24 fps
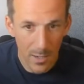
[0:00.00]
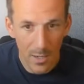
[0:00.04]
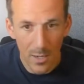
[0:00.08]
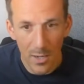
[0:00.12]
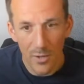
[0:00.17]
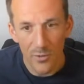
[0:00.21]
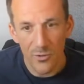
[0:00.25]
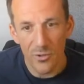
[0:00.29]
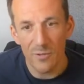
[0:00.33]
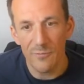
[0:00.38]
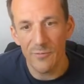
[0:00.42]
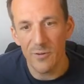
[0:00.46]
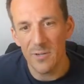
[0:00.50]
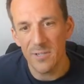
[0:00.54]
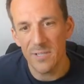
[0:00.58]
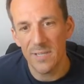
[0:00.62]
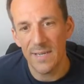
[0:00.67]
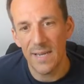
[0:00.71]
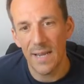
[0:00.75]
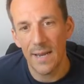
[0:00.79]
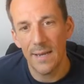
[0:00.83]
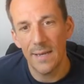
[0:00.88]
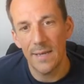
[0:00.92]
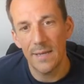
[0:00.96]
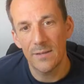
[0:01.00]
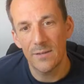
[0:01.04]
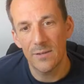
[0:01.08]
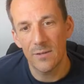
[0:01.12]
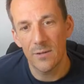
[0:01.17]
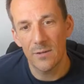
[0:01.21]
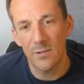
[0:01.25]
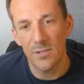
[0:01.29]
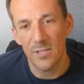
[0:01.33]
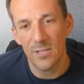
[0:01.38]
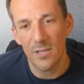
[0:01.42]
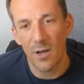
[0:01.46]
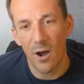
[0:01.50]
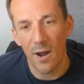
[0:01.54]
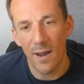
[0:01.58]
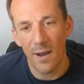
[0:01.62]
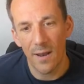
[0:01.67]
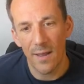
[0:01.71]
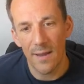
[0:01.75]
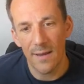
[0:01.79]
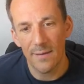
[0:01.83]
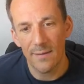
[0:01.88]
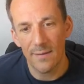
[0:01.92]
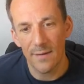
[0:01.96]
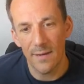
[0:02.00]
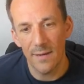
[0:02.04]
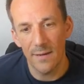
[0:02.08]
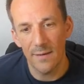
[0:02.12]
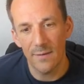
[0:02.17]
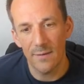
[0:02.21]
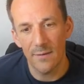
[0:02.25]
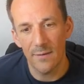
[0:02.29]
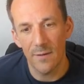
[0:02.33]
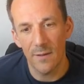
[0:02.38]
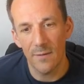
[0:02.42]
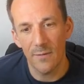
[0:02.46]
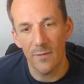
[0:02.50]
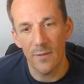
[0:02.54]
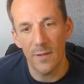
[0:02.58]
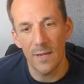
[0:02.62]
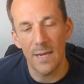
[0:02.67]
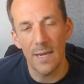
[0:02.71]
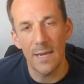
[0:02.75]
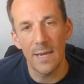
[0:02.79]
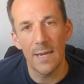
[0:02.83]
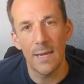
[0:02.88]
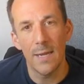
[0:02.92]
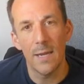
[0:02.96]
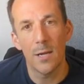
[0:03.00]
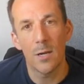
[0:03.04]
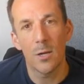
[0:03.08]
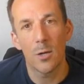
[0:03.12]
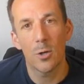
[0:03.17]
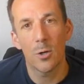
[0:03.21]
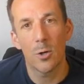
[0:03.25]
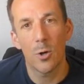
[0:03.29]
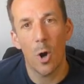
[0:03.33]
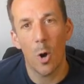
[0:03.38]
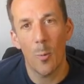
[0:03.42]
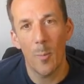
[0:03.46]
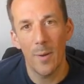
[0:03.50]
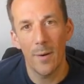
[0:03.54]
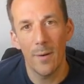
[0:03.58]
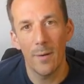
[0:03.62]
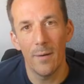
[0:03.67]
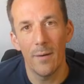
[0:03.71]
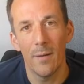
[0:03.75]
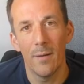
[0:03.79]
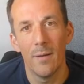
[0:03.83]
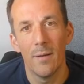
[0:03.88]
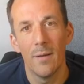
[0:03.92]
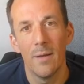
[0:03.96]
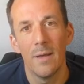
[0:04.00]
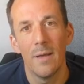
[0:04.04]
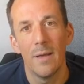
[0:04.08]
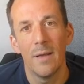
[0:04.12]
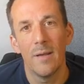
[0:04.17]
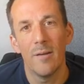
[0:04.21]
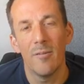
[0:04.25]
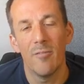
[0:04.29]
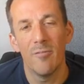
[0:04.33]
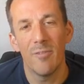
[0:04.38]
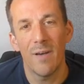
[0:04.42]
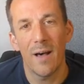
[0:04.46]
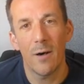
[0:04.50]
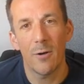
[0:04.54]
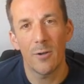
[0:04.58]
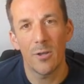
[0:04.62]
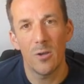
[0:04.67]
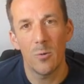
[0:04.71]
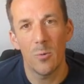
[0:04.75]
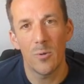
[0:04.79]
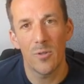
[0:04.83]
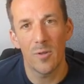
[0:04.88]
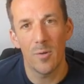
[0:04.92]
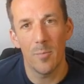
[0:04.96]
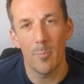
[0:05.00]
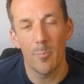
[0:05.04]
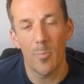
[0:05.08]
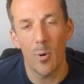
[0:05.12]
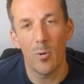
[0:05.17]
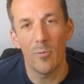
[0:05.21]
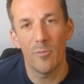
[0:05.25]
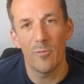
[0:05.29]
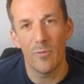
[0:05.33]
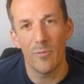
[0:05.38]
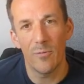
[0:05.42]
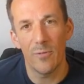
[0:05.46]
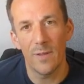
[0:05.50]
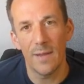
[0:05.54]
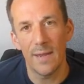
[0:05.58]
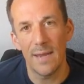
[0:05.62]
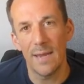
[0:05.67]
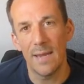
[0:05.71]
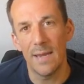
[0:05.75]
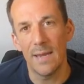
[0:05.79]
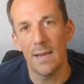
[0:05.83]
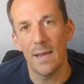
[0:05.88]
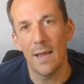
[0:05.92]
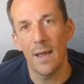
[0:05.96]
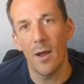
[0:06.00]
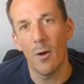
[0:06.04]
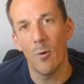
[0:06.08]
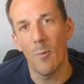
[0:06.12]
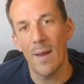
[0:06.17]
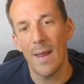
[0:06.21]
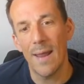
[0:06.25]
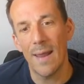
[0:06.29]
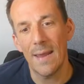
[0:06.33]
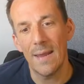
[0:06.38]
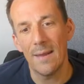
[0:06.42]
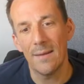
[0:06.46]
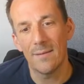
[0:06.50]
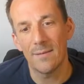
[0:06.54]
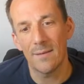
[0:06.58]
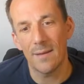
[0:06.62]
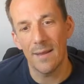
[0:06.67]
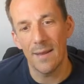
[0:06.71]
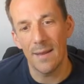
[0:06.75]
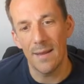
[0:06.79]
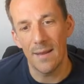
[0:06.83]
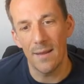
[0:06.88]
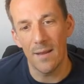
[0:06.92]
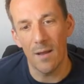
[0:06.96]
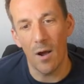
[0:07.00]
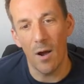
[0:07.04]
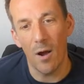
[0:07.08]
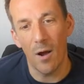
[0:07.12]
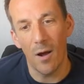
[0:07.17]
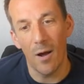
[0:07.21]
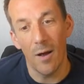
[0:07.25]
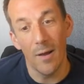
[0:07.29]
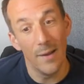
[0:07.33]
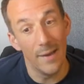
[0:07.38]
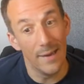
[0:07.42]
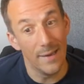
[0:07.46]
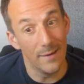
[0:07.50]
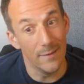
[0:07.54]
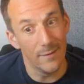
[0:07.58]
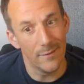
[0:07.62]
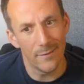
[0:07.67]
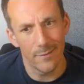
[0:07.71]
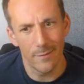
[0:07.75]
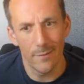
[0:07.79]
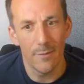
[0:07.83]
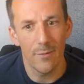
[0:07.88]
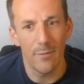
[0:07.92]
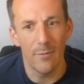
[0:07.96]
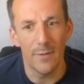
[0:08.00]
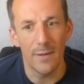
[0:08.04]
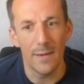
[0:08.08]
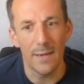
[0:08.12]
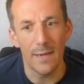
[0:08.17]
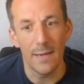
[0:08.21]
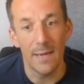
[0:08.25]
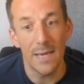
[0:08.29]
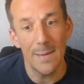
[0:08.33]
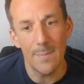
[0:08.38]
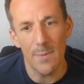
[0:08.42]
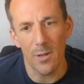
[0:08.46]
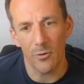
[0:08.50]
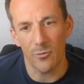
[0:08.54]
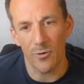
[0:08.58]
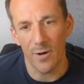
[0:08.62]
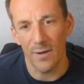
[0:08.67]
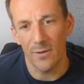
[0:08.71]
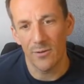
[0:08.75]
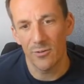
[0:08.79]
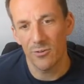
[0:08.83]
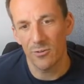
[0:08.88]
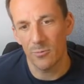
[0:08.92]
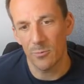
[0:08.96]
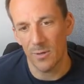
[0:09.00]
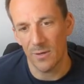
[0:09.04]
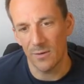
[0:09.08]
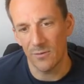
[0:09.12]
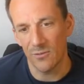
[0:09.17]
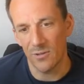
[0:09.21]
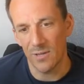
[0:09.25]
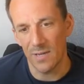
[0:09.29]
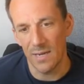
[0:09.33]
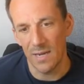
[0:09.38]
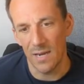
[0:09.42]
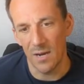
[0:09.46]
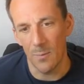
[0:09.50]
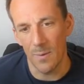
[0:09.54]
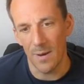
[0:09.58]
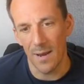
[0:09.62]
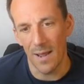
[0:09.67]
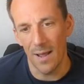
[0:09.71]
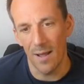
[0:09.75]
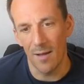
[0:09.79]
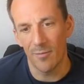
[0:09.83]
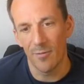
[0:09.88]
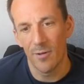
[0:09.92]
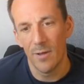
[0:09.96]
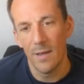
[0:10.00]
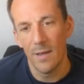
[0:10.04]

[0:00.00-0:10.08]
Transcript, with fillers: So the first thing I need to just highlight is that the common value within both of the arrays is the email address. You can see here we have